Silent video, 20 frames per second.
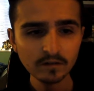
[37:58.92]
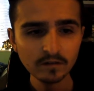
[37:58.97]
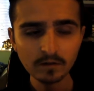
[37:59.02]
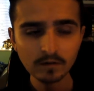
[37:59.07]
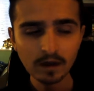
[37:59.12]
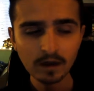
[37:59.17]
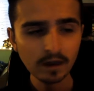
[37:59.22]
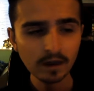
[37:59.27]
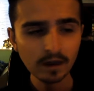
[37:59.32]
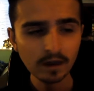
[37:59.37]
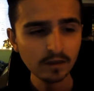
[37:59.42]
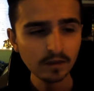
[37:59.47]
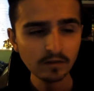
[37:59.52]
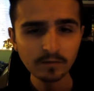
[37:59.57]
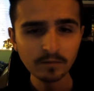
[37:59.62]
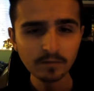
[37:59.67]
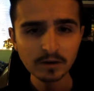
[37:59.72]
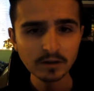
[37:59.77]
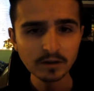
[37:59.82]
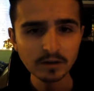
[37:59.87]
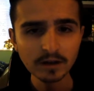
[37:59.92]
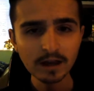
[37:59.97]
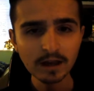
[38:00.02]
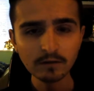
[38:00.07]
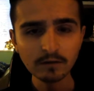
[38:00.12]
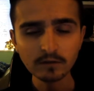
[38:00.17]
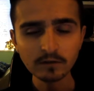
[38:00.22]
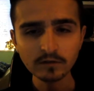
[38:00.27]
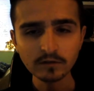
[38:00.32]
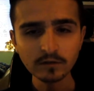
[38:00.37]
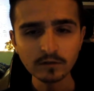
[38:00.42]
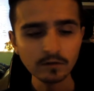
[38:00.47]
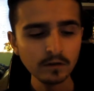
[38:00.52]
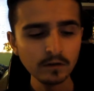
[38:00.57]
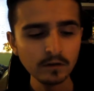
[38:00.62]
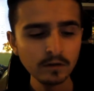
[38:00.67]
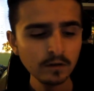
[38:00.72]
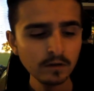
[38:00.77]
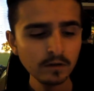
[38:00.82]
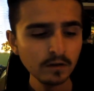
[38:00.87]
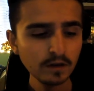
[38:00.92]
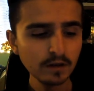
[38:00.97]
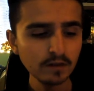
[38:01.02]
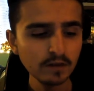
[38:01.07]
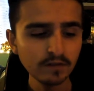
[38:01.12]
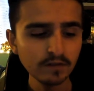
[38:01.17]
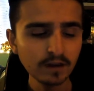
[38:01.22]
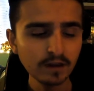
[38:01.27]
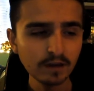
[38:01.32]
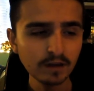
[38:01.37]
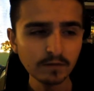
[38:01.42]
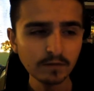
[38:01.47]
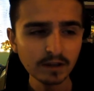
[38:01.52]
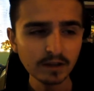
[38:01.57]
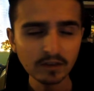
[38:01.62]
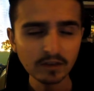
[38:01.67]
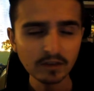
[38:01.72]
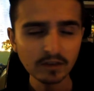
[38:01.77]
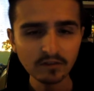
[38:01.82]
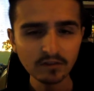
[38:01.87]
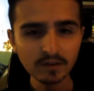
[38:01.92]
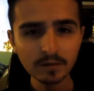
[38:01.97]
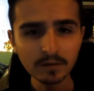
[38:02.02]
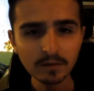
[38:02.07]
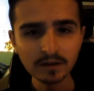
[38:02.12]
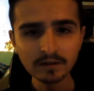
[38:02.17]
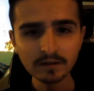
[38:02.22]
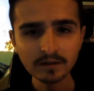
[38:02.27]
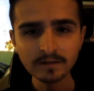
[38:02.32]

And especially Laura, so it's like having another sibling.